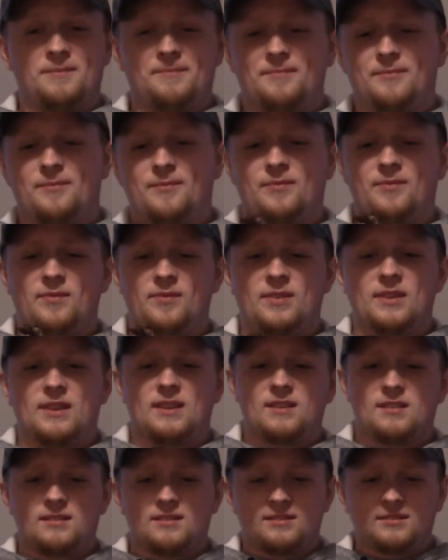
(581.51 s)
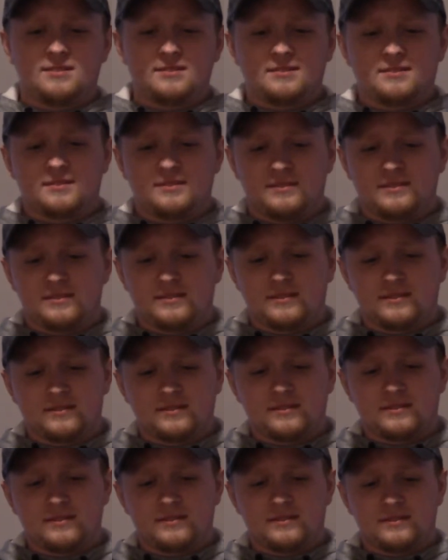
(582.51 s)
This is just a normal hamburger
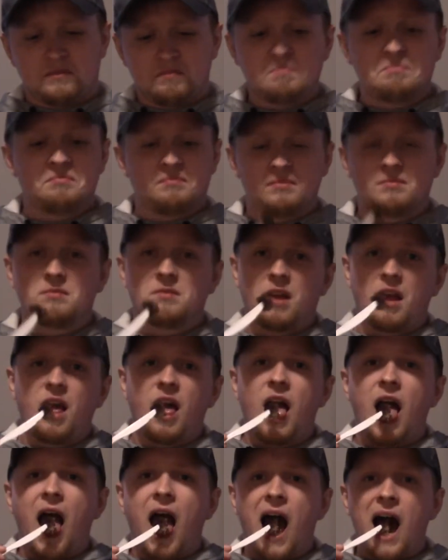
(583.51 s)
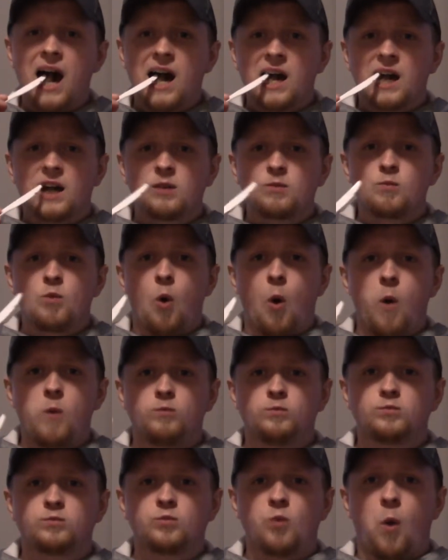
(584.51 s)
cooked by a blind
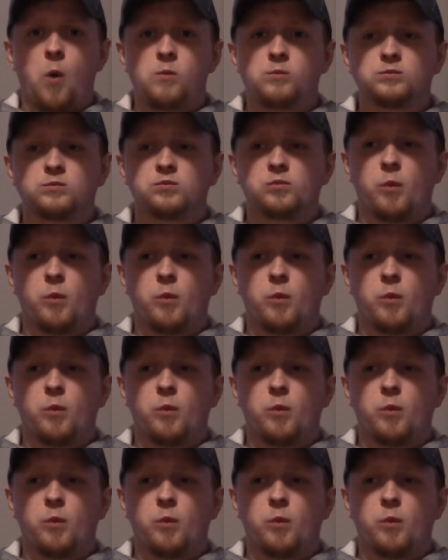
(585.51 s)
person.